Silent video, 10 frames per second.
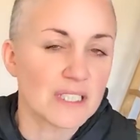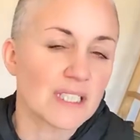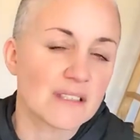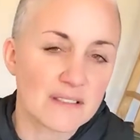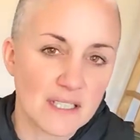
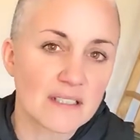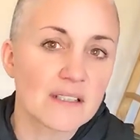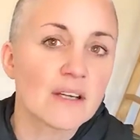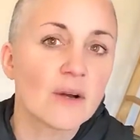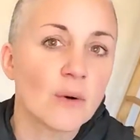It
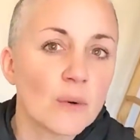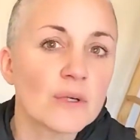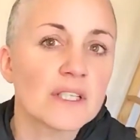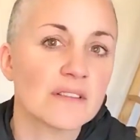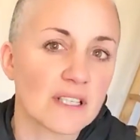has to be a
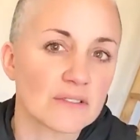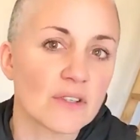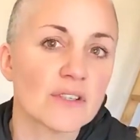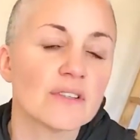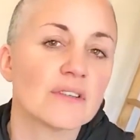
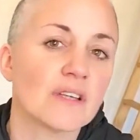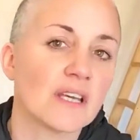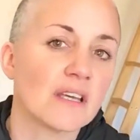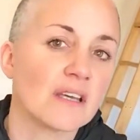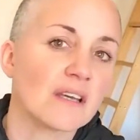juicer or a
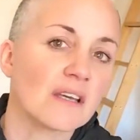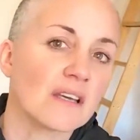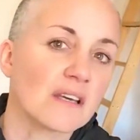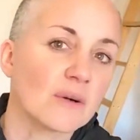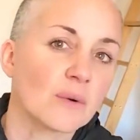
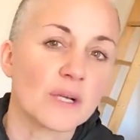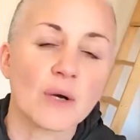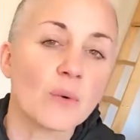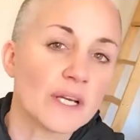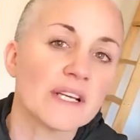centrifugal
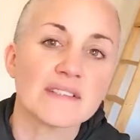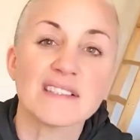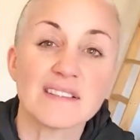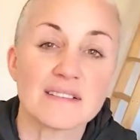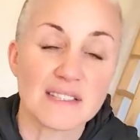juicer.
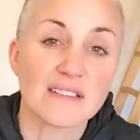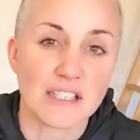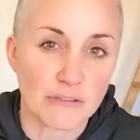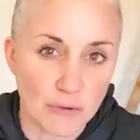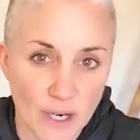Can the
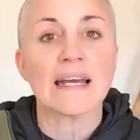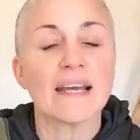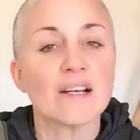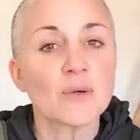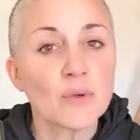juice
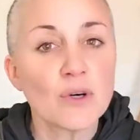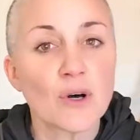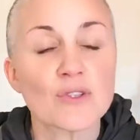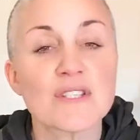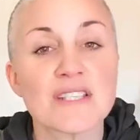be
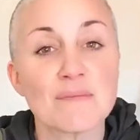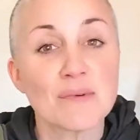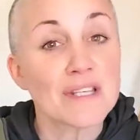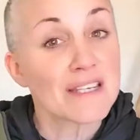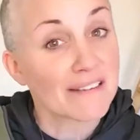
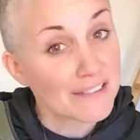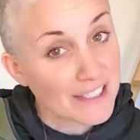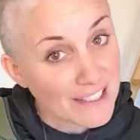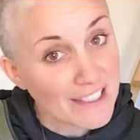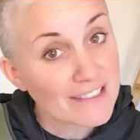refrigerated?
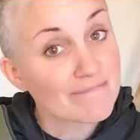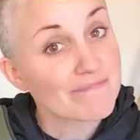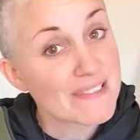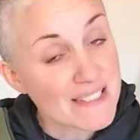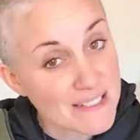
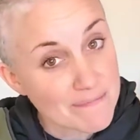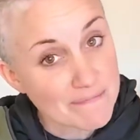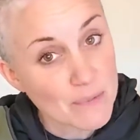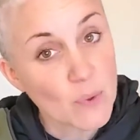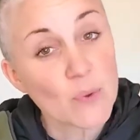
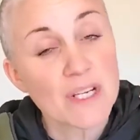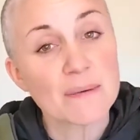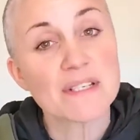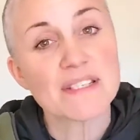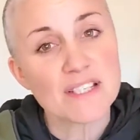Yes, once
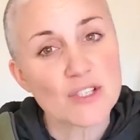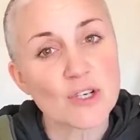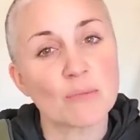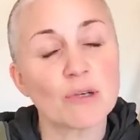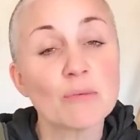it's made, we
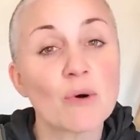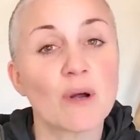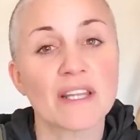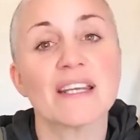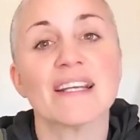can keep it in
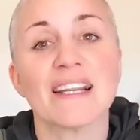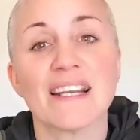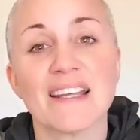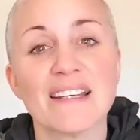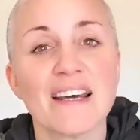the fridge
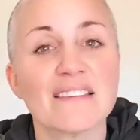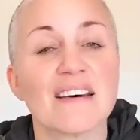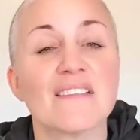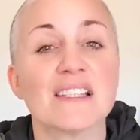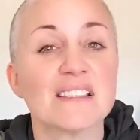for up to
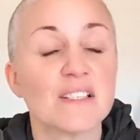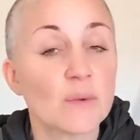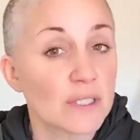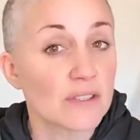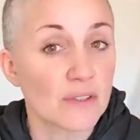24
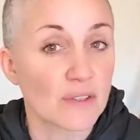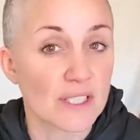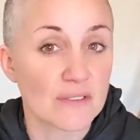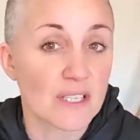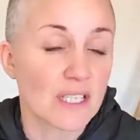hours, so
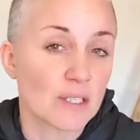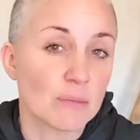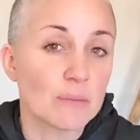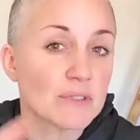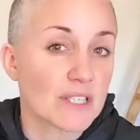we can do
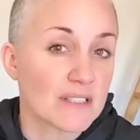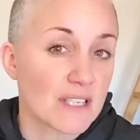that.